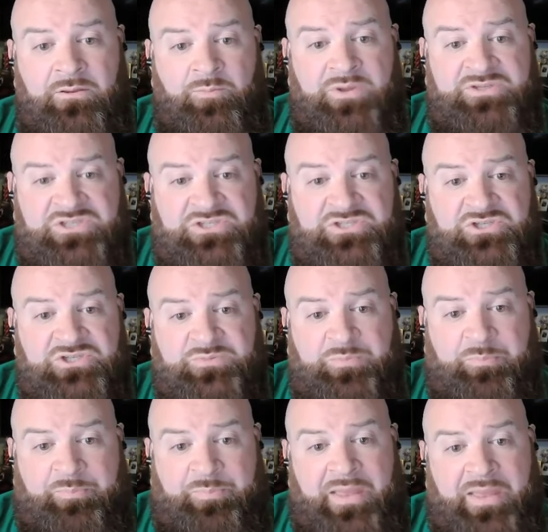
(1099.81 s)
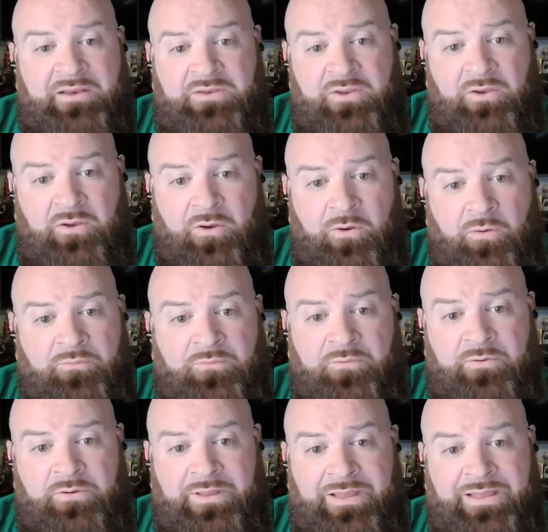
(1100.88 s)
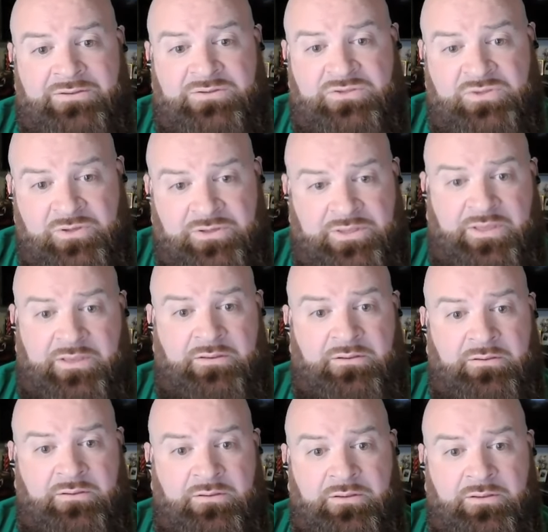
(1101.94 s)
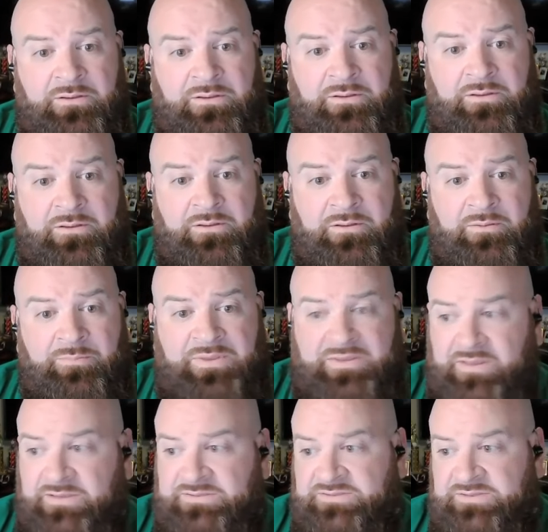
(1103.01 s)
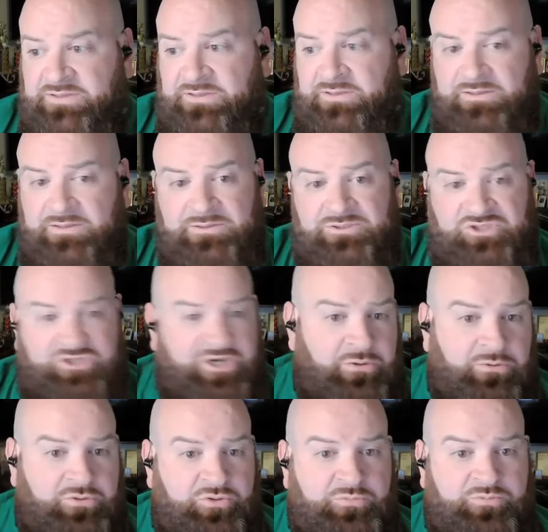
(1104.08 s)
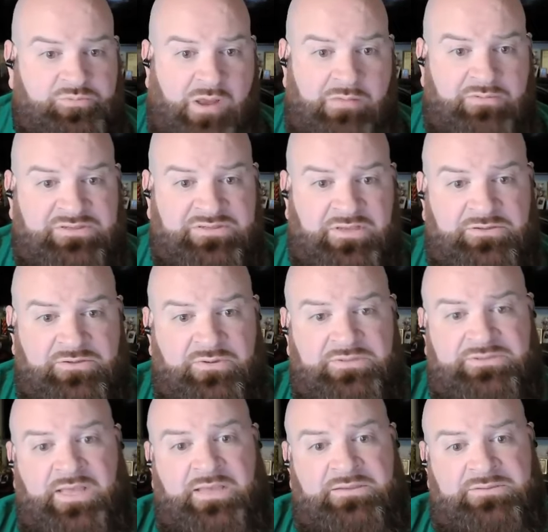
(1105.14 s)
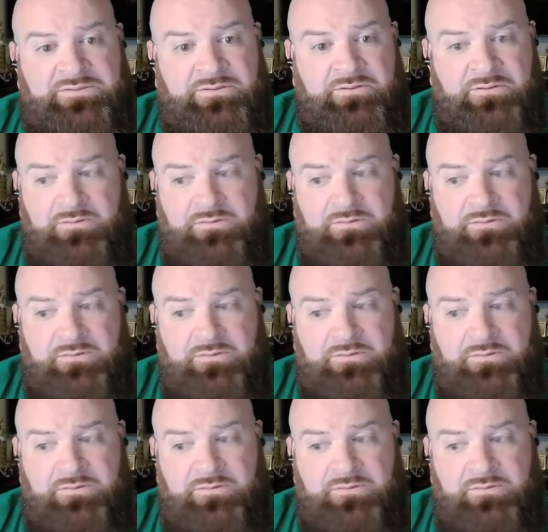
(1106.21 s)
But she just bent over and took it because Sheryl Swoopes probably sent her a text.